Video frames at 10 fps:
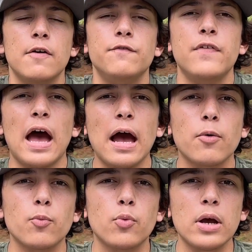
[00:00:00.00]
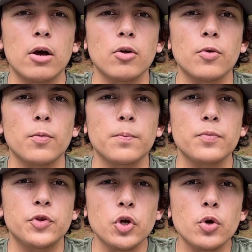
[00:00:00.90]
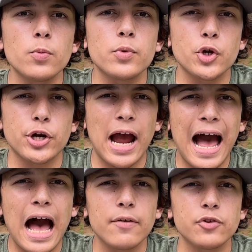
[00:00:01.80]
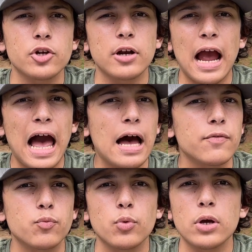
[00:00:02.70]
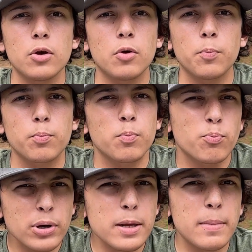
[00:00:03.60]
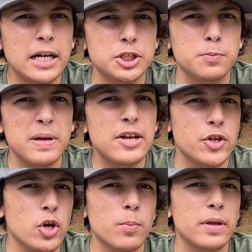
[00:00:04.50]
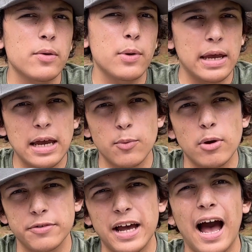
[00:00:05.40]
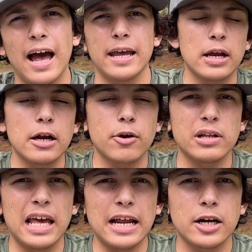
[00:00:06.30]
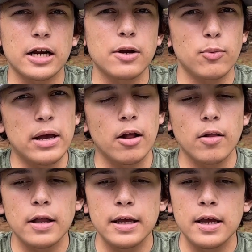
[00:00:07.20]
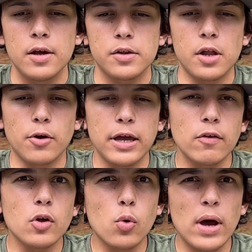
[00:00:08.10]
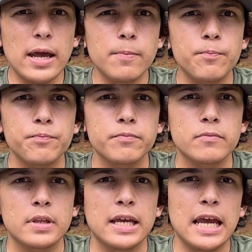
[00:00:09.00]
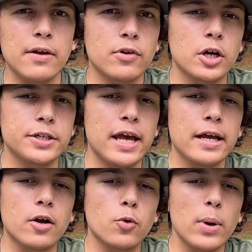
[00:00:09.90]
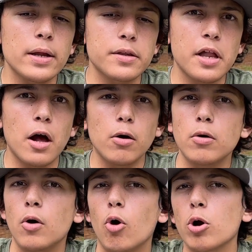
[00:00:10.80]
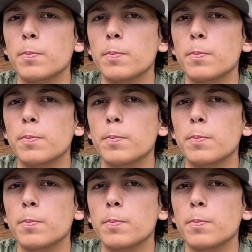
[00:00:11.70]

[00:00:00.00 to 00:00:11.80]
that will doom your hive, and your hive will pretty much be doomed. It will die. Here or later, it will. So kill the queen. Either take a queen cell or